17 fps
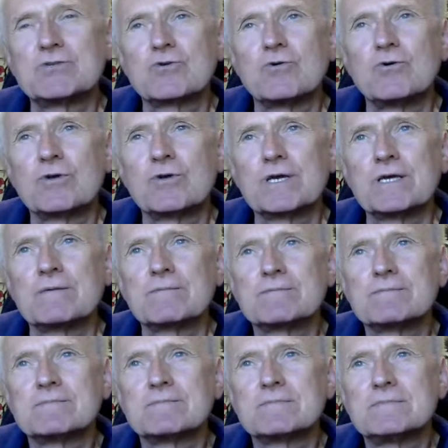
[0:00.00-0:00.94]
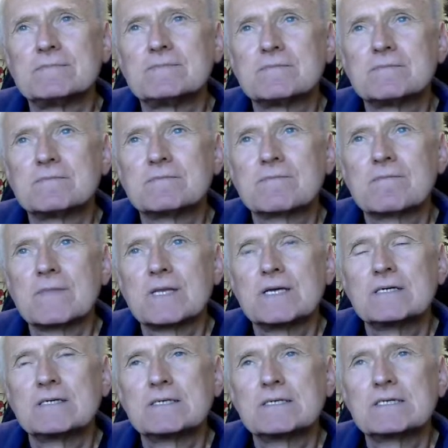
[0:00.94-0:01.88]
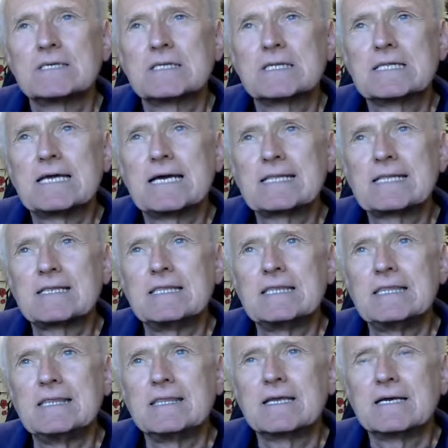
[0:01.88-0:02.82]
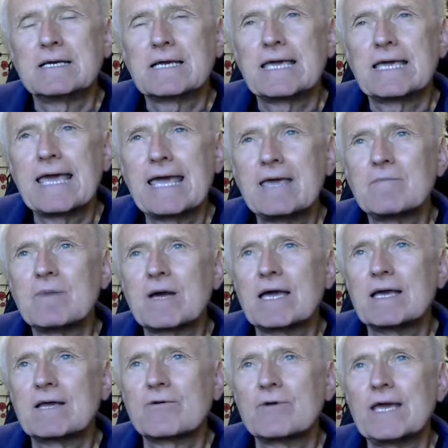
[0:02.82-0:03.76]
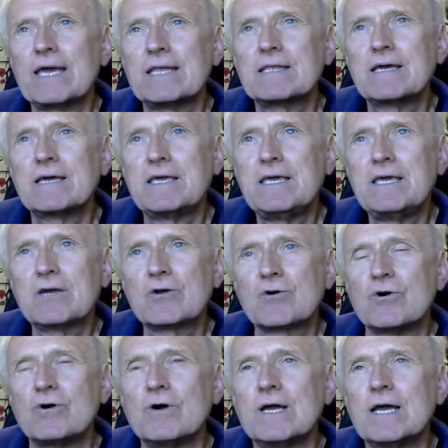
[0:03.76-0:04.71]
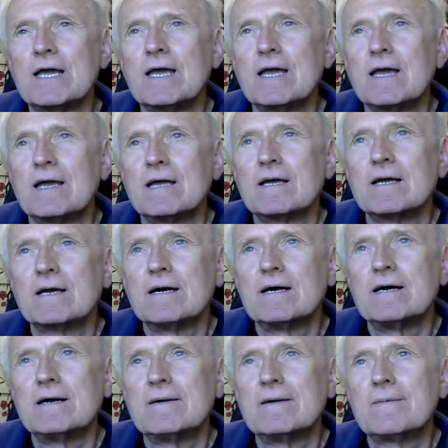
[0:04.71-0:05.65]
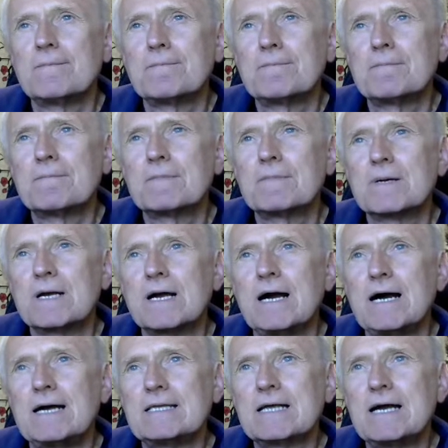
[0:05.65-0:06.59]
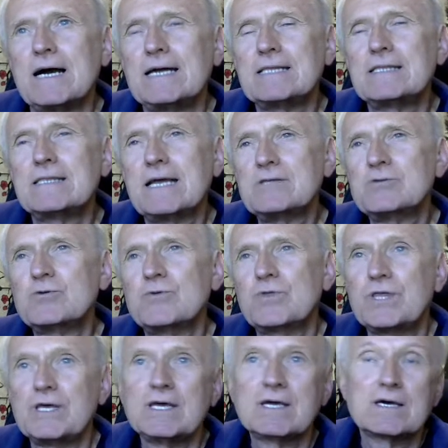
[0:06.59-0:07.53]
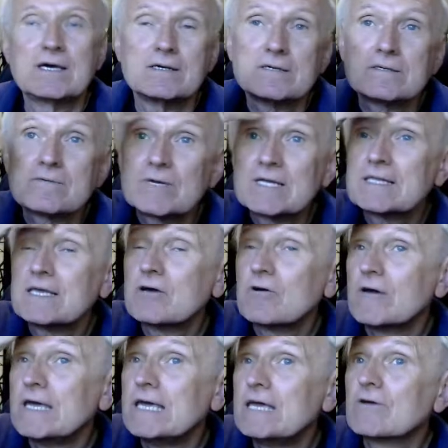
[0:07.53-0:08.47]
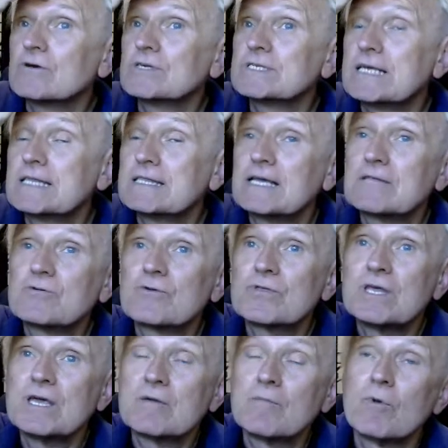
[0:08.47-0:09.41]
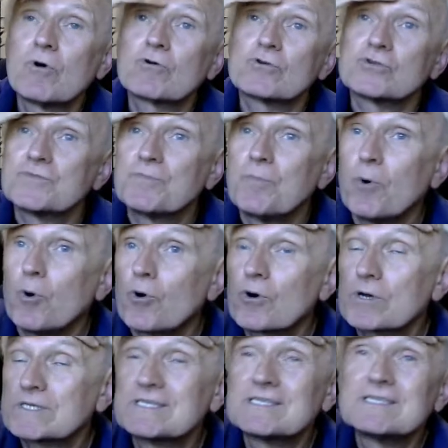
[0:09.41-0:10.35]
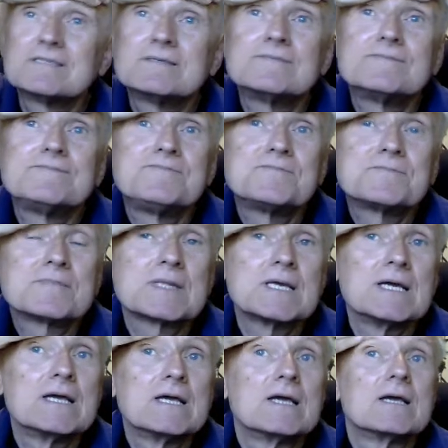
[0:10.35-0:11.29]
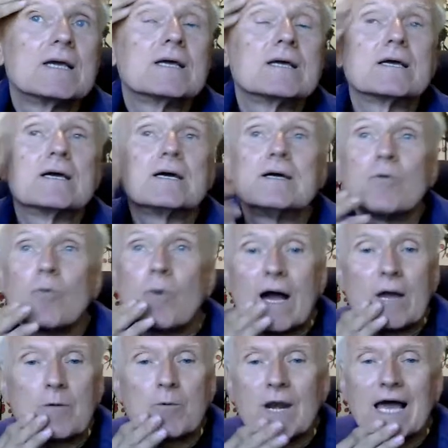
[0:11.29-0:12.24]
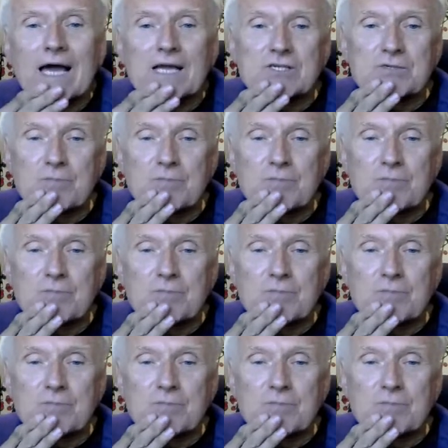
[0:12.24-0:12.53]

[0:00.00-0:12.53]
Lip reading: story that a game can create a hero. I tend to think, when I think of heroes, I tend to think more of sports. Why we like